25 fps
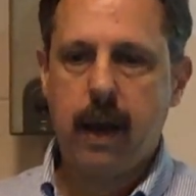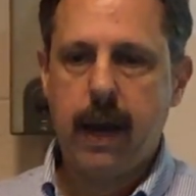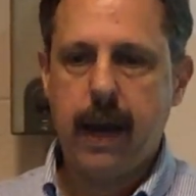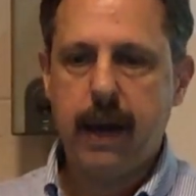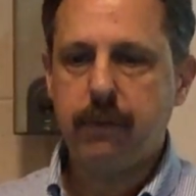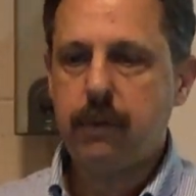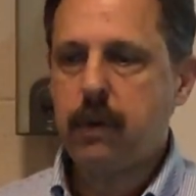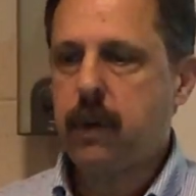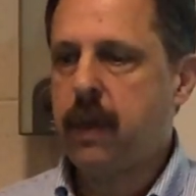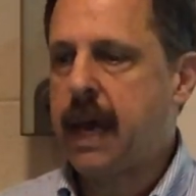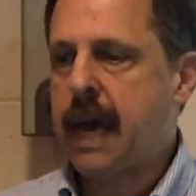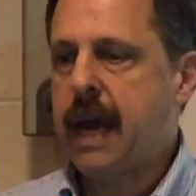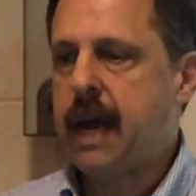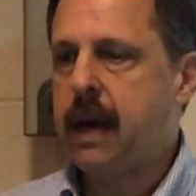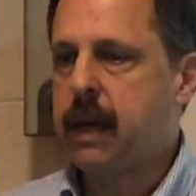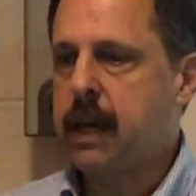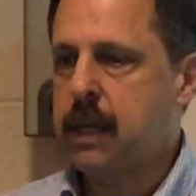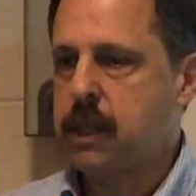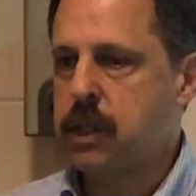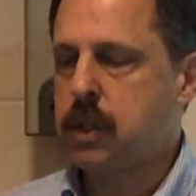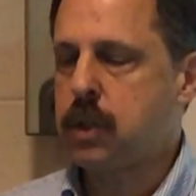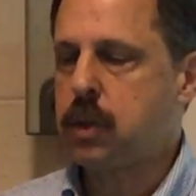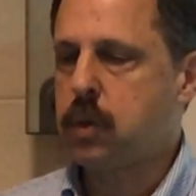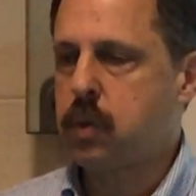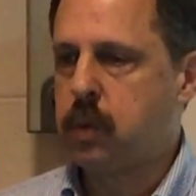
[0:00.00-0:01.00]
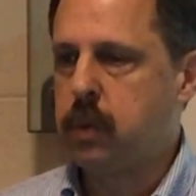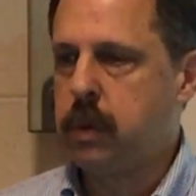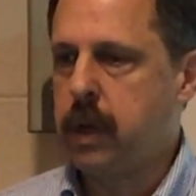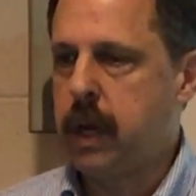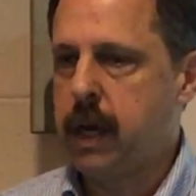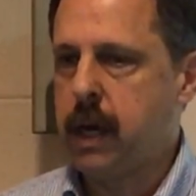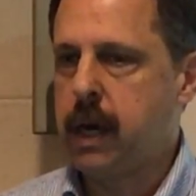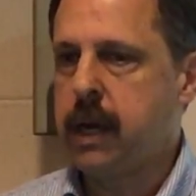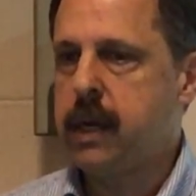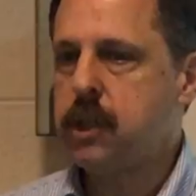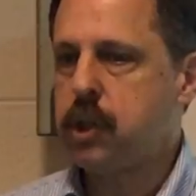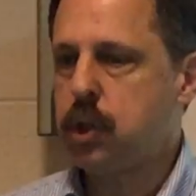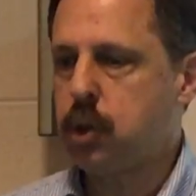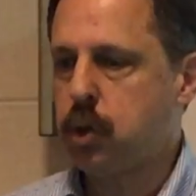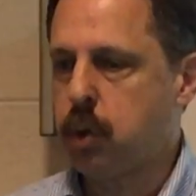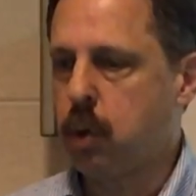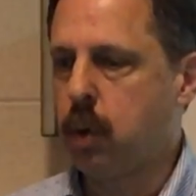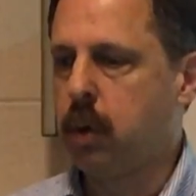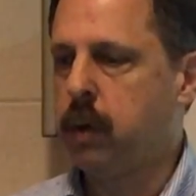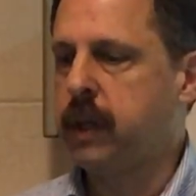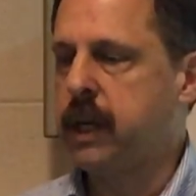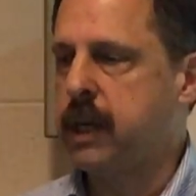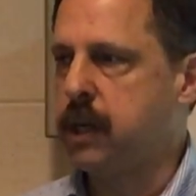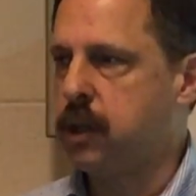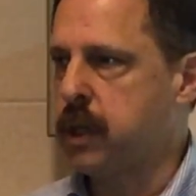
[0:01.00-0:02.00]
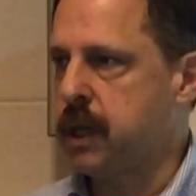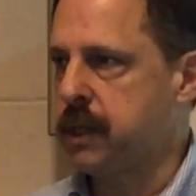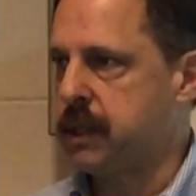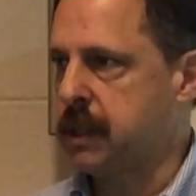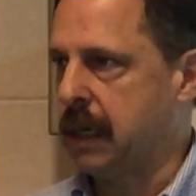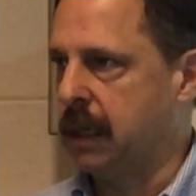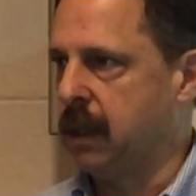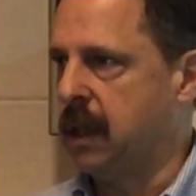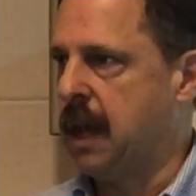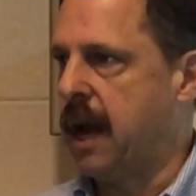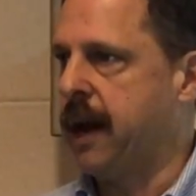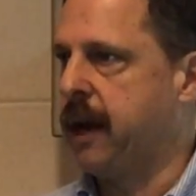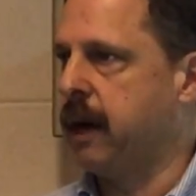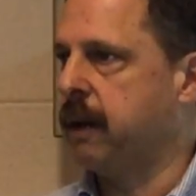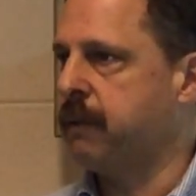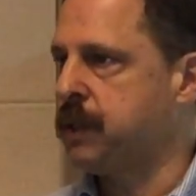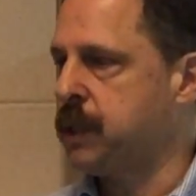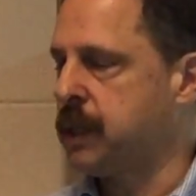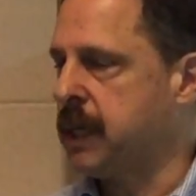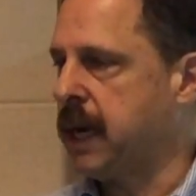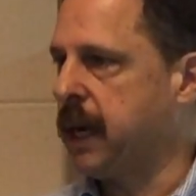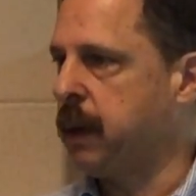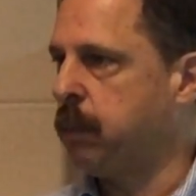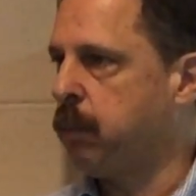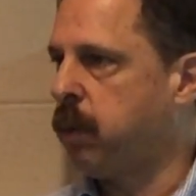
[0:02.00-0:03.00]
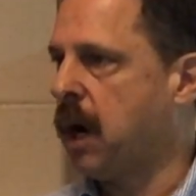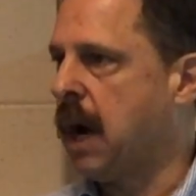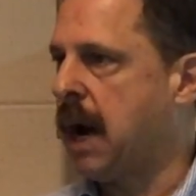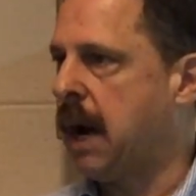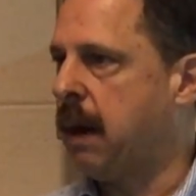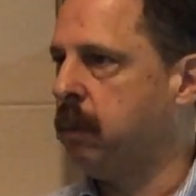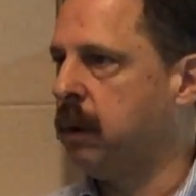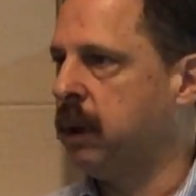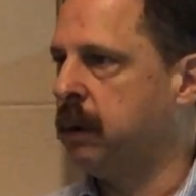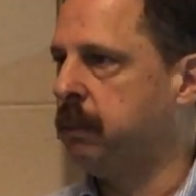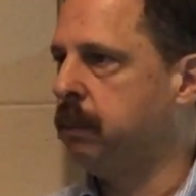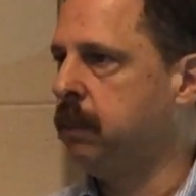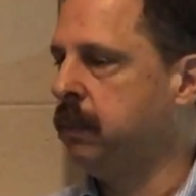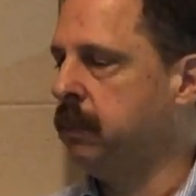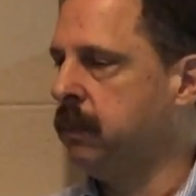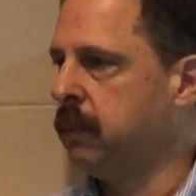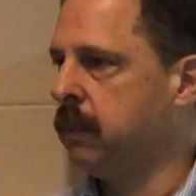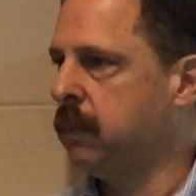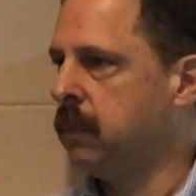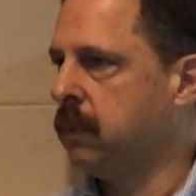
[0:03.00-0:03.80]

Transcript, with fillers: After that, it is truly just a line of sight problem.